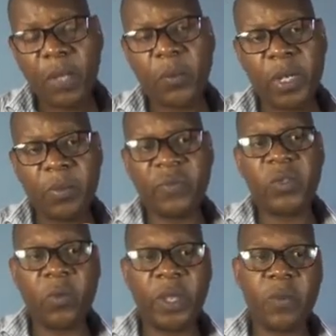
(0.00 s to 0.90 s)
improve
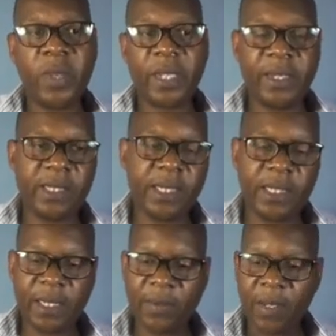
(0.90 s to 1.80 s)
the way you make a
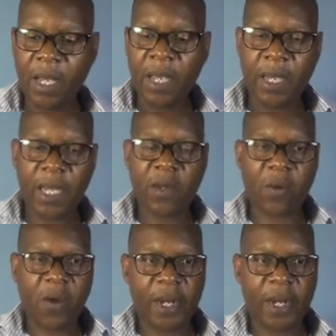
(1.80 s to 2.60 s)
decision in your